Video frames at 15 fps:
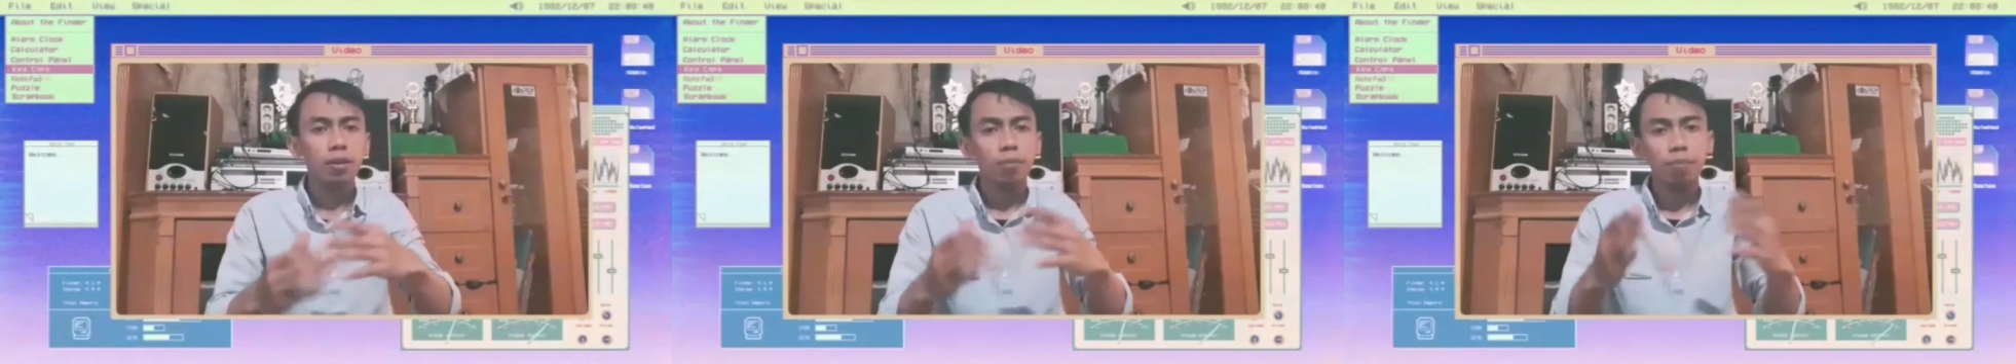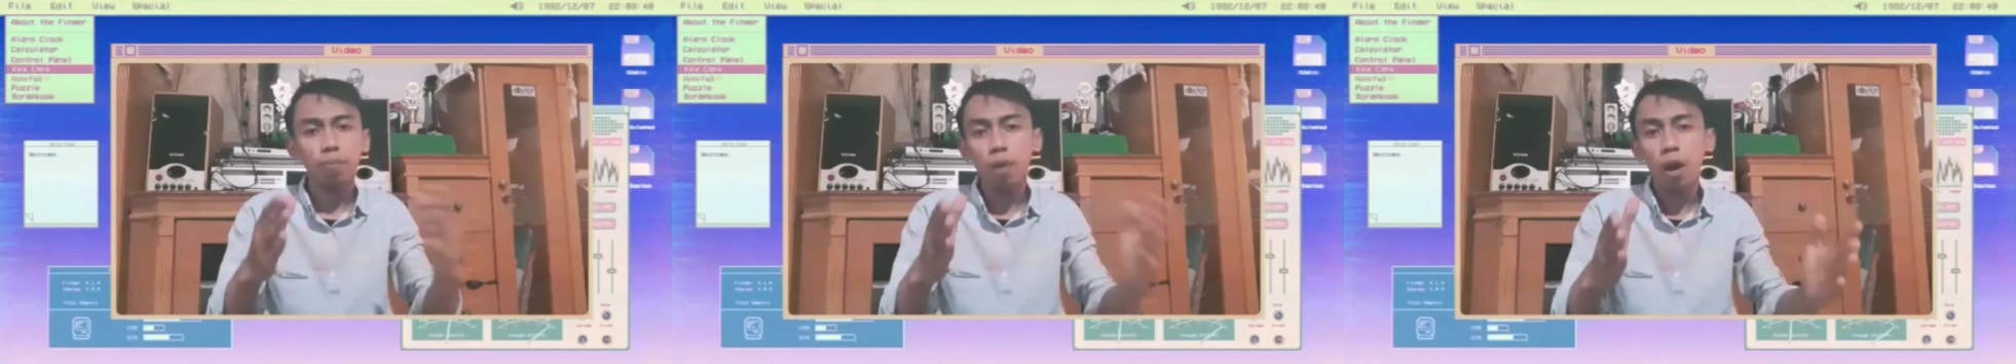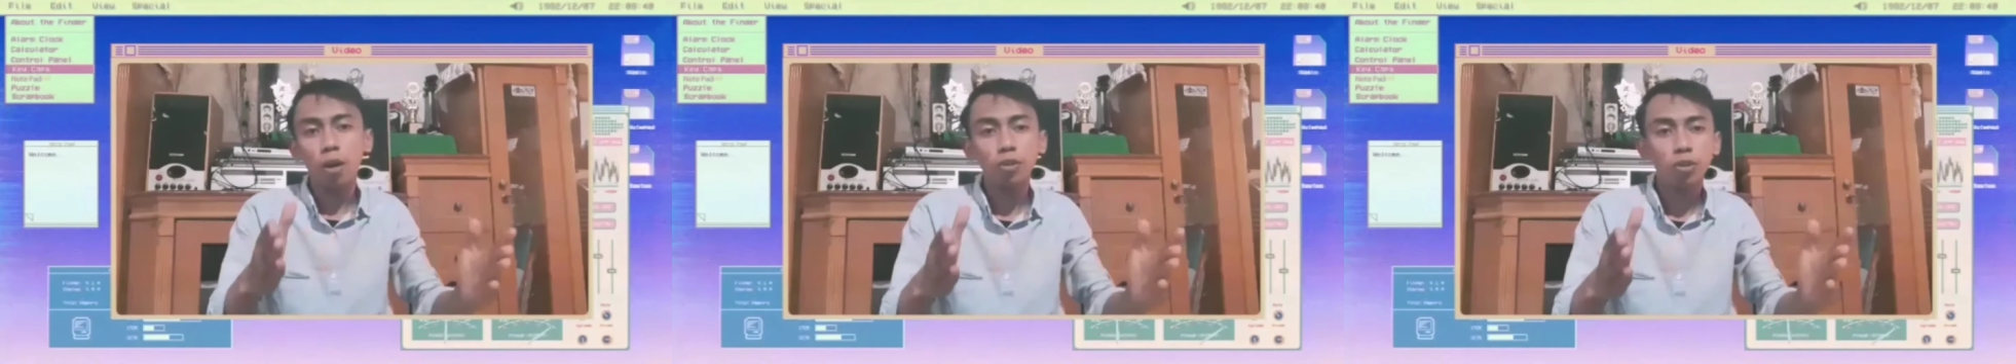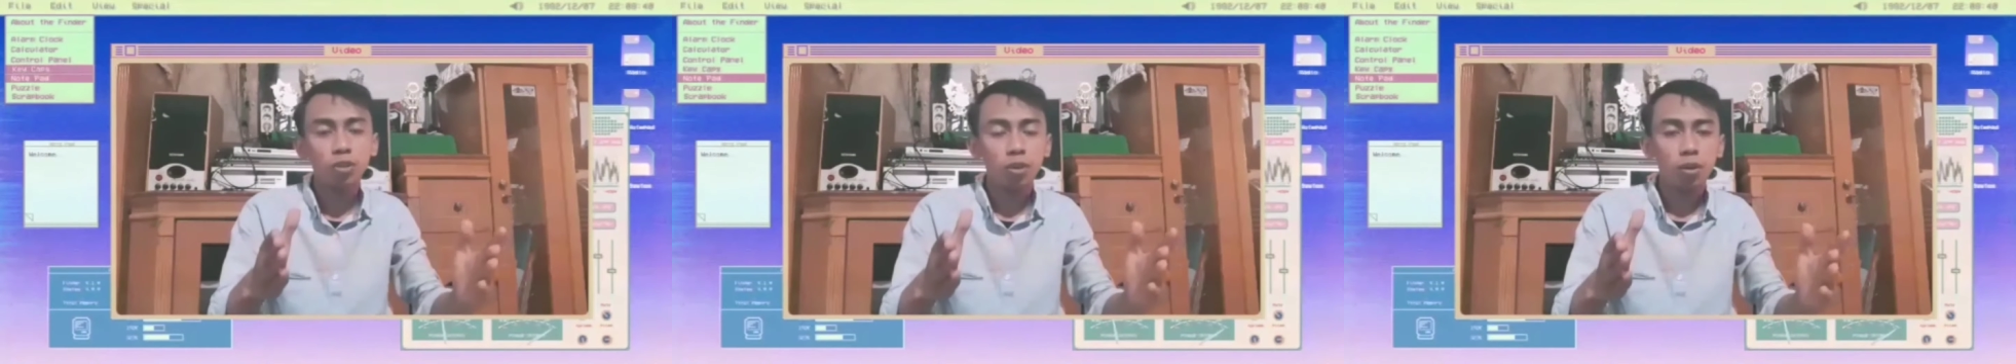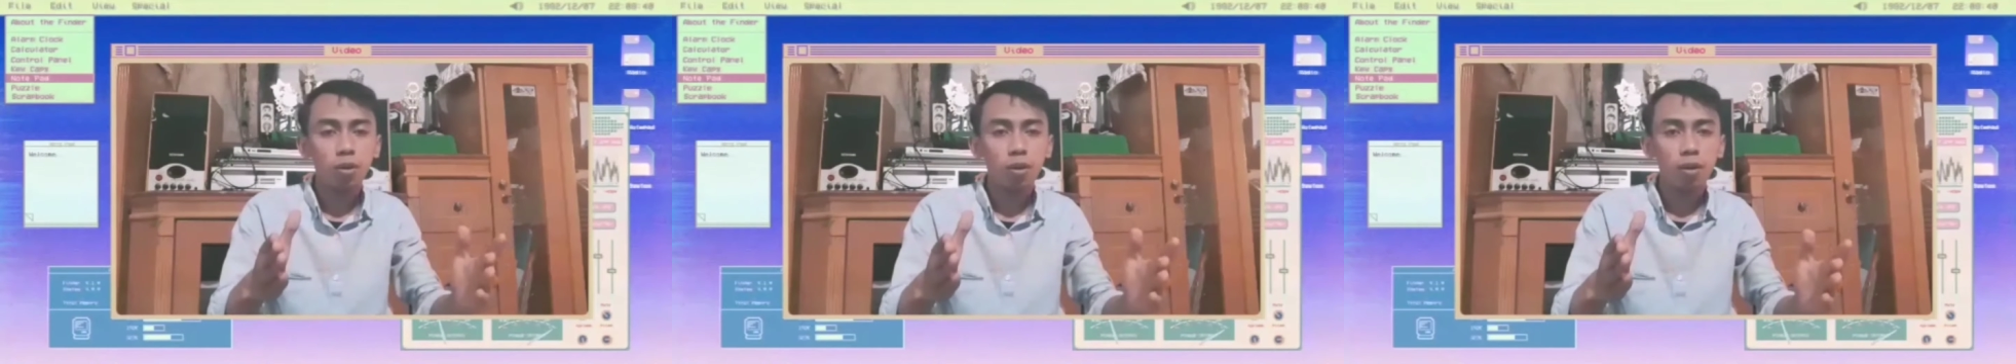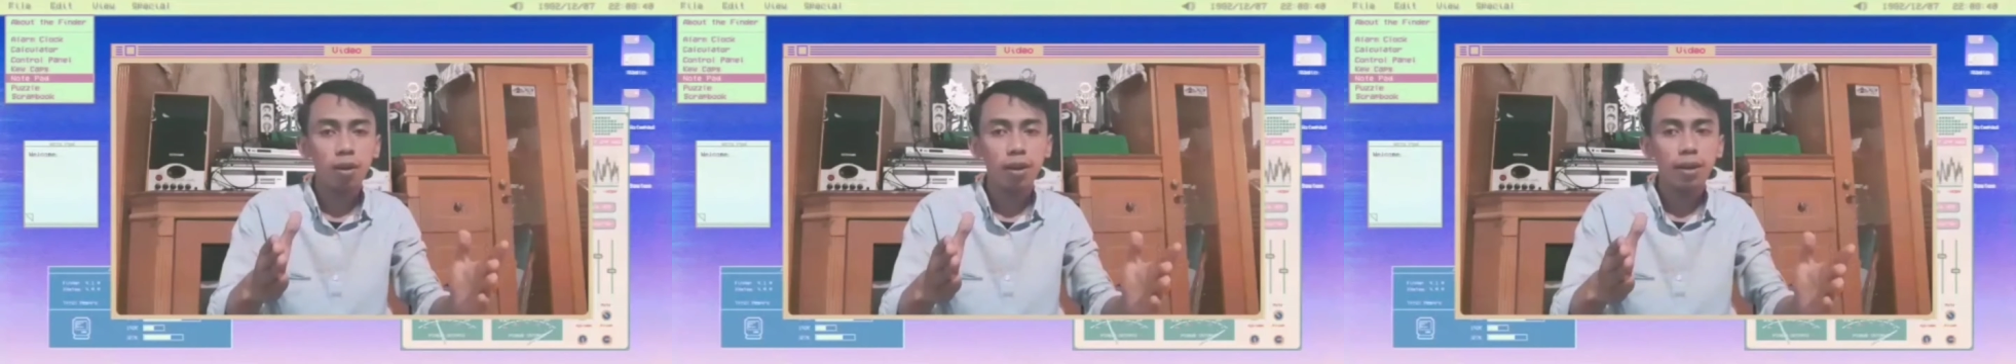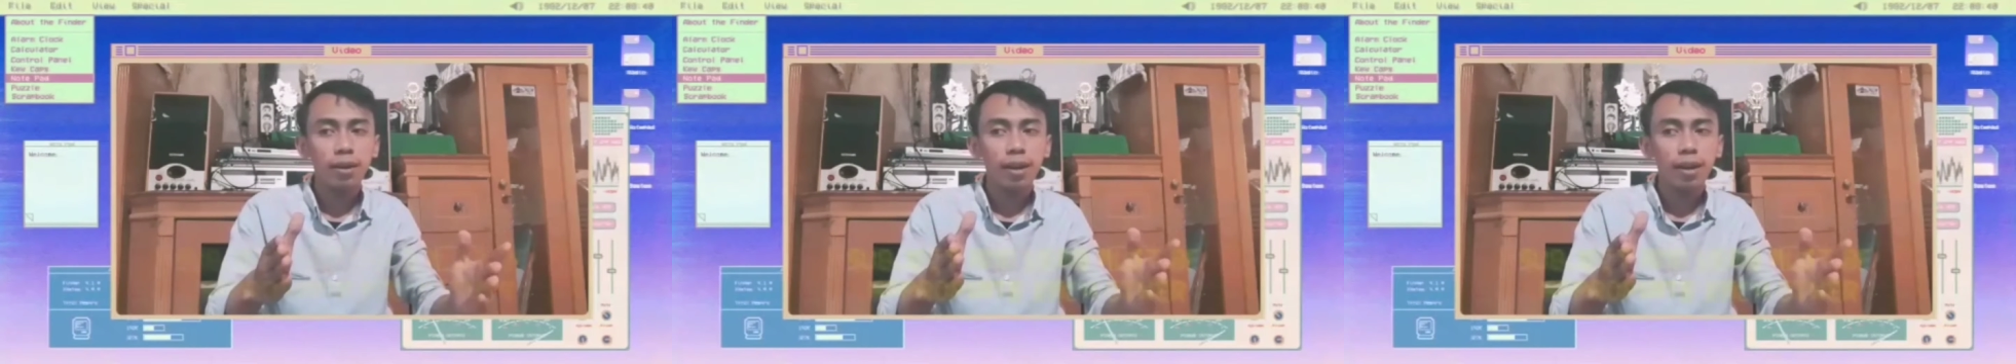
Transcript: match or